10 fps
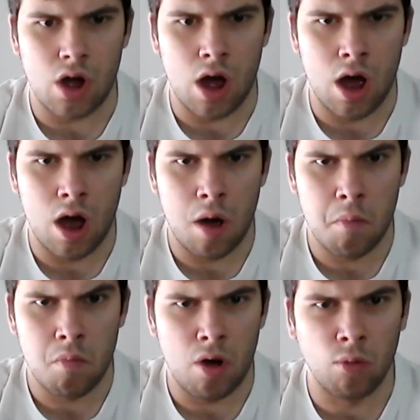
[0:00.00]

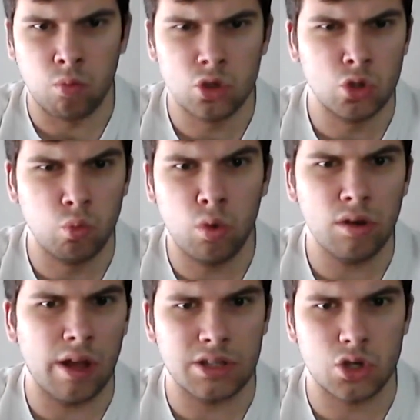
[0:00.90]
I would
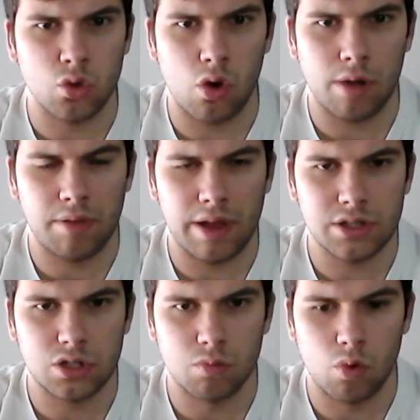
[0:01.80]
like to try playing
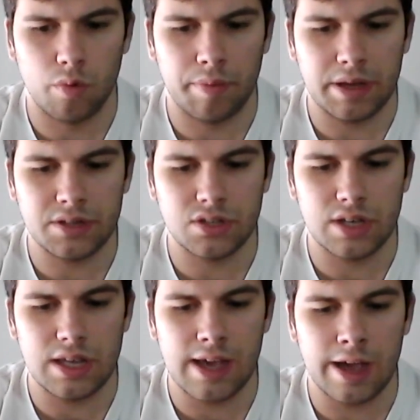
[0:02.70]
some more
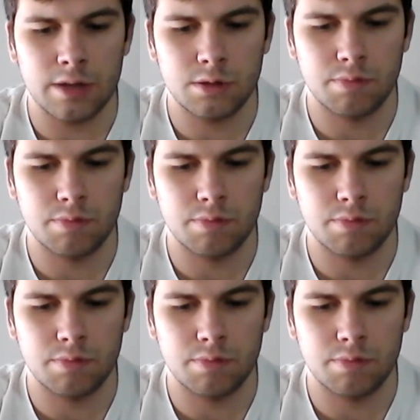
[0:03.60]
PC games,